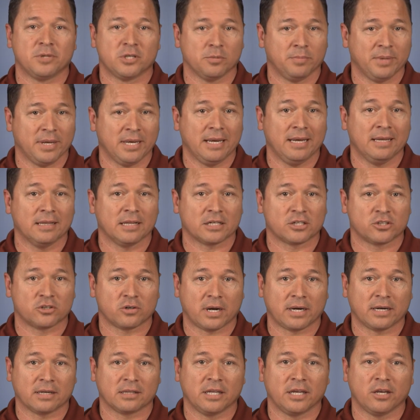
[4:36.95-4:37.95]
to be
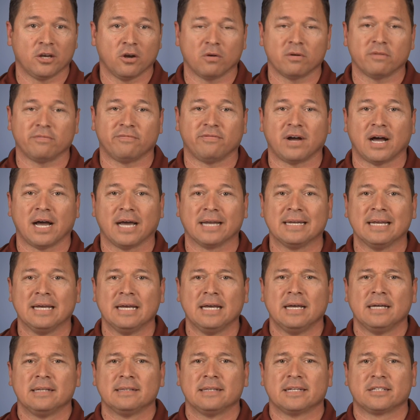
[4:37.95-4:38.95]
electronically notified
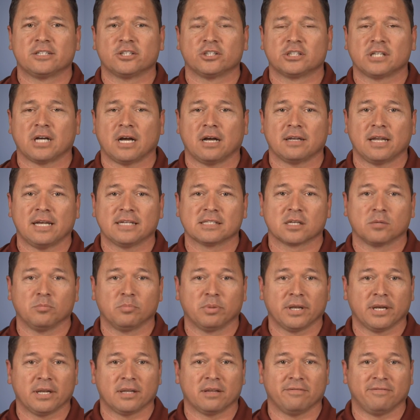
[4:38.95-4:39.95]
that your child has
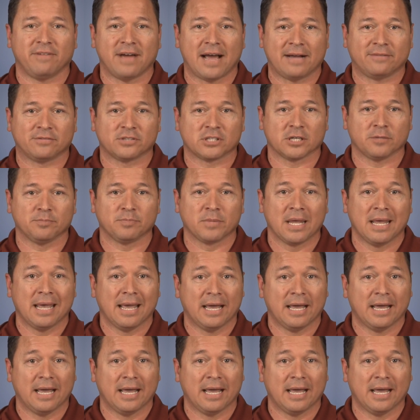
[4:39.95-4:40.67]
completed the FAFSA,